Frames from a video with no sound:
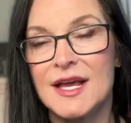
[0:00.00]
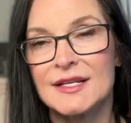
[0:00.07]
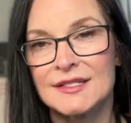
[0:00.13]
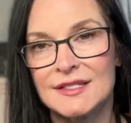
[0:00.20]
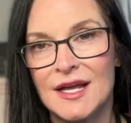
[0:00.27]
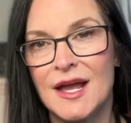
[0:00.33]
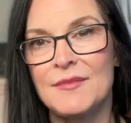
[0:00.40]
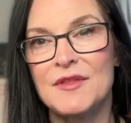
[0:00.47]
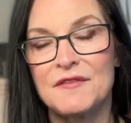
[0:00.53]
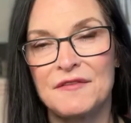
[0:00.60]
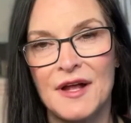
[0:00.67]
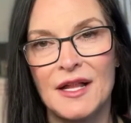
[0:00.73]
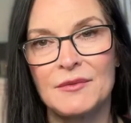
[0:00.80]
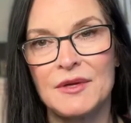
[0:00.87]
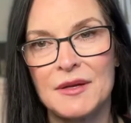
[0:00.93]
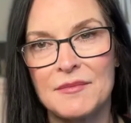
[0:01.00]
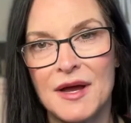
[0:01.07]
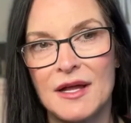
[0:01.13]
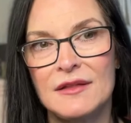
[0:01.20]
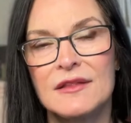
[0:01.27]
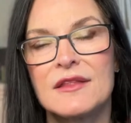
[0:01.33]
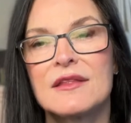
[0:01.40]
time the following
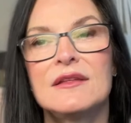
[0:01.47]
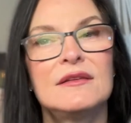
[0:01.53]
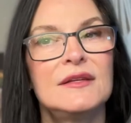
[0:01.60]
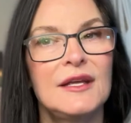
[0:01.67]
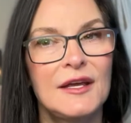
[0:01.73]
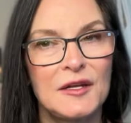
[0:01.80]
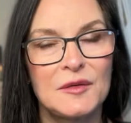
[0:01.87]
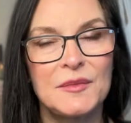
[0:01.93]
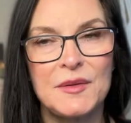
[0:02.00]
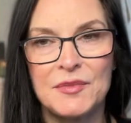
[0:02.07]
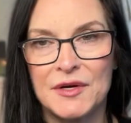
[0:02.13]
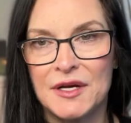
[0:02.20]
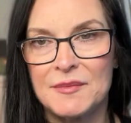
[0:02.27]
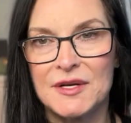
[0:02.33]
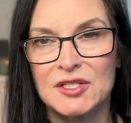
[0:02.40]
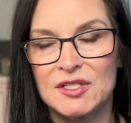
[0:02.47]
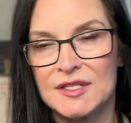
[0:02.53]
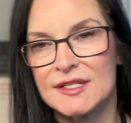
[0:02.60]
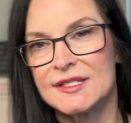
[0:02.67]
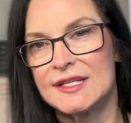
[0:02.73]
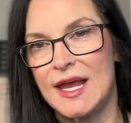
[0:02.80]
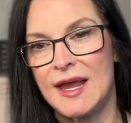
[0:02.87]
month, it'll be pretty much the
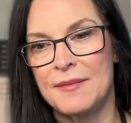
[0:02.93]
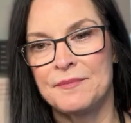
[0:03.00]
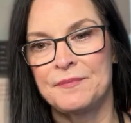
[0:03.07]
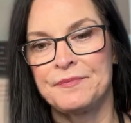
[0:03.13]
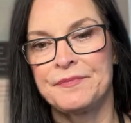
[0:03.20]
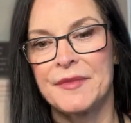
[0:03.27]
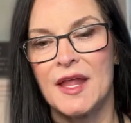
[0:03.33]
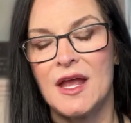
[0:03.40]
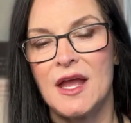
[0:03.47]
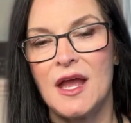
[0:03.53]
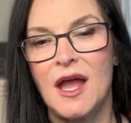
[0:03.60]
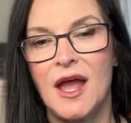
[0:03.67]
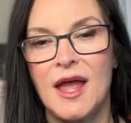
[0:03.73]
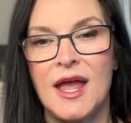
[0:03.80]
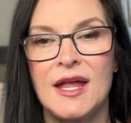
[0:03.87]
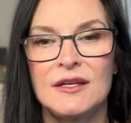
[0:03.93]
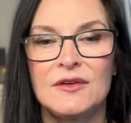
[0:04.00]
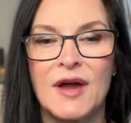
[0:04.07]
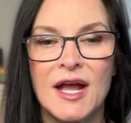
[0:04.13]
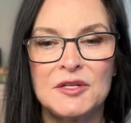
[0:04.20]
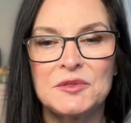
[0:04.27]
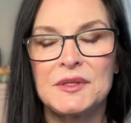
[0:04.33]
same. And
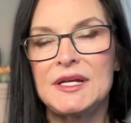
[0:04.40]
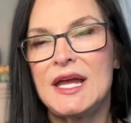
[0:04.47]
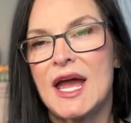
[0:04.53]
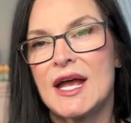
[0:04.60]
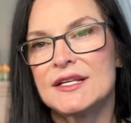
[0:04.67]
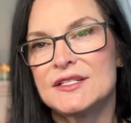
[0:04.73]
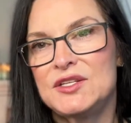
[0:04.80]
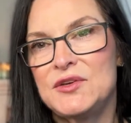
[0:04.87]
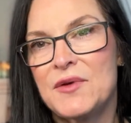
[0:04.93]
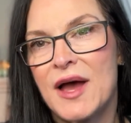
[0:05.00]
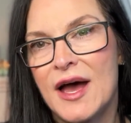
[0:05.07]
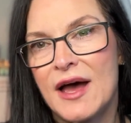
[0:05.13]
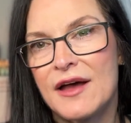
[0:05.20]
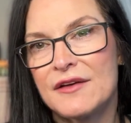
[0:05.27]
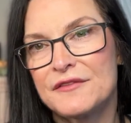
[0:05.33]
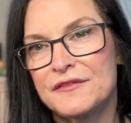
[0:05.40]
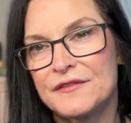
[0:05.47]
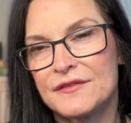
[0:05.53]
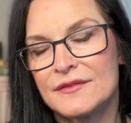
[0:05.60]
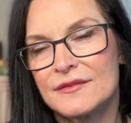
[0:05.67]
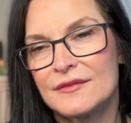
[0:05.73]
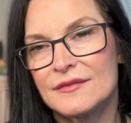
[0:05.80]
gradually, as you have
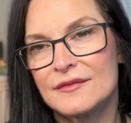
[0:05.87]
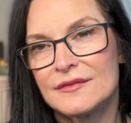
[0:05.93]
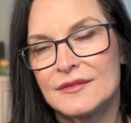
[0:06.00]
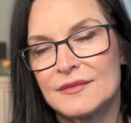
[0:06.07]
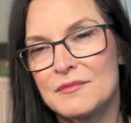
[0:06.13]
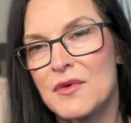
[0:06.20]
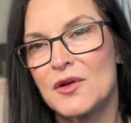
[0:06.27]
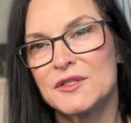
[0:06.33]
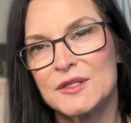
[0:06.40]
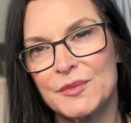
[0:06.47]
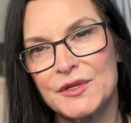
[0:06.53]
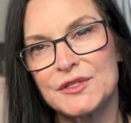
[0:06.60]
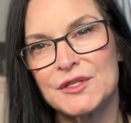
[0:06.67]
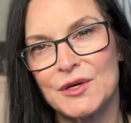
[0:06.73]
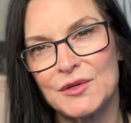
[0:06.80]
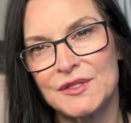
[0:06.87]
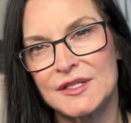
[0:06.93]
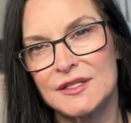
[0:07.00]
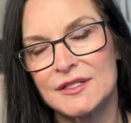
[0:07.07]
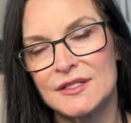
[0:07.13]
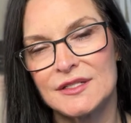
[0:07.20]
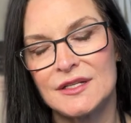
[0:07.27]
multiple
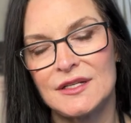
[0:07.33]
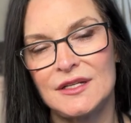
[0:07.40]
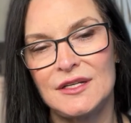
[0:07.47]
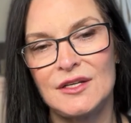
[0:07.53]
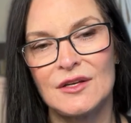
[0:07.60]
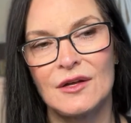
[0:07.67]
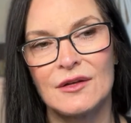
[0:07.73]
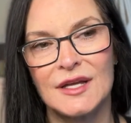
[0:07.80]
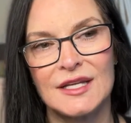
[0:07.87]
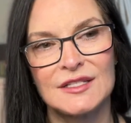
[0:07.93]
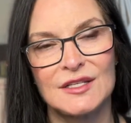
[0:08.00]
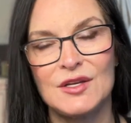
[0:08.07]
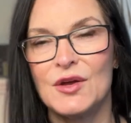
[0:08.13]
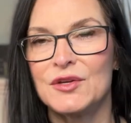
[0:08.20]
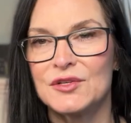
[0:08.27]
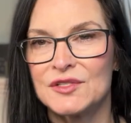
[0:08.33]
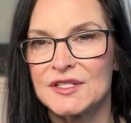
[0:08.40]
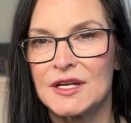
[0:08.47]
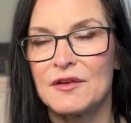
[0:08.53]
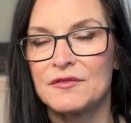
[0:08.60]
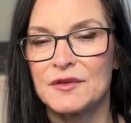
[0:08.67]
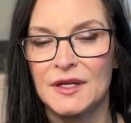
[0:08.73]
doses, you'll get to know
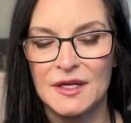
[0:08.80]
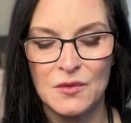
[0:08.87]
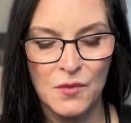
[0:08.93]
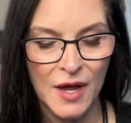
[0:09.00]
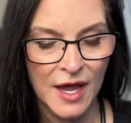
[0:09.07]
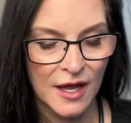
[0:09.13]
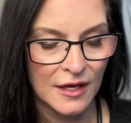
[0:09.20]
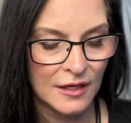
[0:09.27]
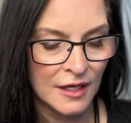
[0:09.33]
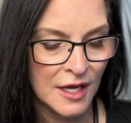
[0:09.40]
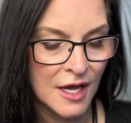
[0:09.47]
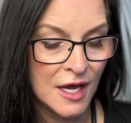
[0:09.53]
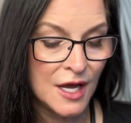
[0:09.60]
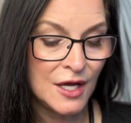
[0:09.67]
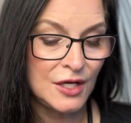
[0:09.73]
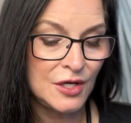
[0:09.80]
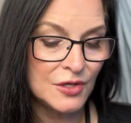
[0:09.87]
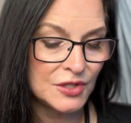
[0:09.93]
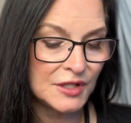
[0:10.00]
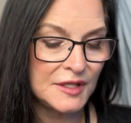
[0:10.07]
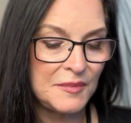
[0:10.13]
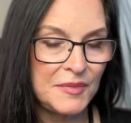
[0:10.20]
yourself really well.
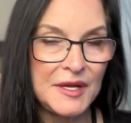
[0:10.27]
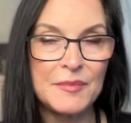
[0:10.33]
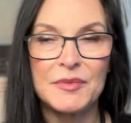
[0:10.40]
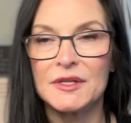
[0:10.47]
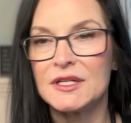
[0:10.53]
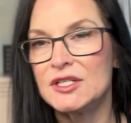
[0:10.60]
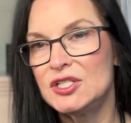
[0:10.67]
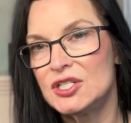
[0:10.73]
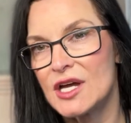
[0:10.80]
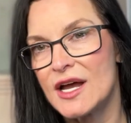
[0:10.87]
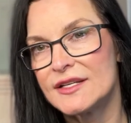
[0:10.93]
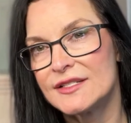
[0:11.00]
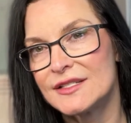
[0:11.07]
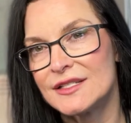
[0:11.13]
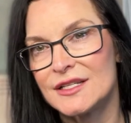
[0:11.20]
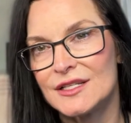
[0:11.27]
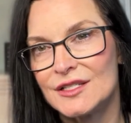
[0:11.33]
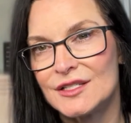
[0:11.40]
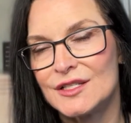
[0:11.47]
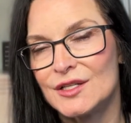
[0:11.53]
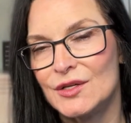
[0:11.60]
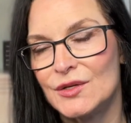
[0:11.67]
Usually people adjust
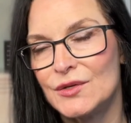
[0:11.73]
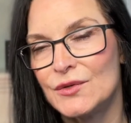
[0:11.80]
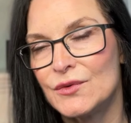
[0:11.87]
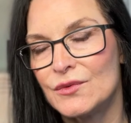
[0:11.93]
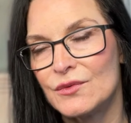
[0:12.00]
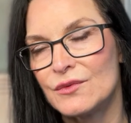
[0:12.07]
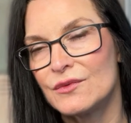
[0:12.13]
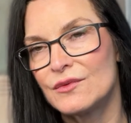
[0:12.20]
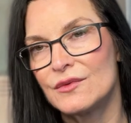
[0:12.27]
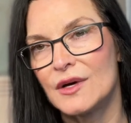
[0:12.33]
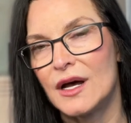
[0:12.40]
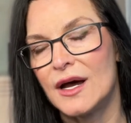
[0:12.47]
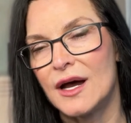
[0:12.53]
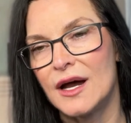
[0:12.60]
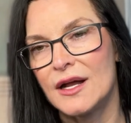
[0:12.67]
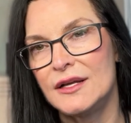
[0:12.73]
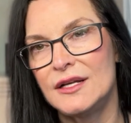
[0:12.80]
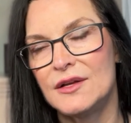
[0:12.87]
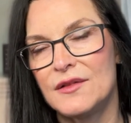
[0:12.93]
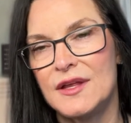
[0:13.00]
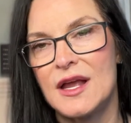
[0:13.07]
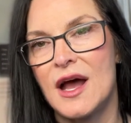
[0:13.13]
to, you
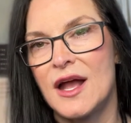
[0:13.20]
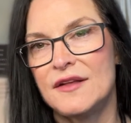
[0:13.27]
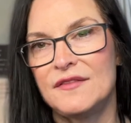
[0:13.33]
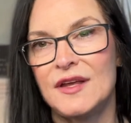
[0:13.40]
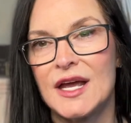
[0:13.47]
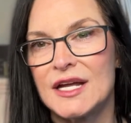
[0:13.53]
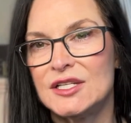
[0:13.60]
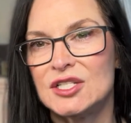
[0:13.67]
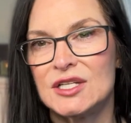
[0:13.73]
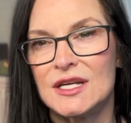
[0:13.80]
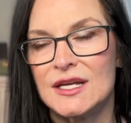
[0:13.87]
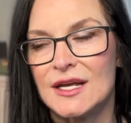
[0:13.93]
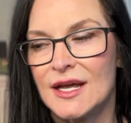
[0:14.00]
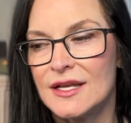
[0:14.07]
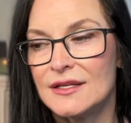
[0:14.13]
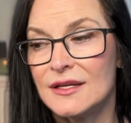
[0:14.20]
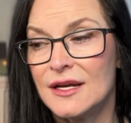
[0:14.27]
know, the IVIG, and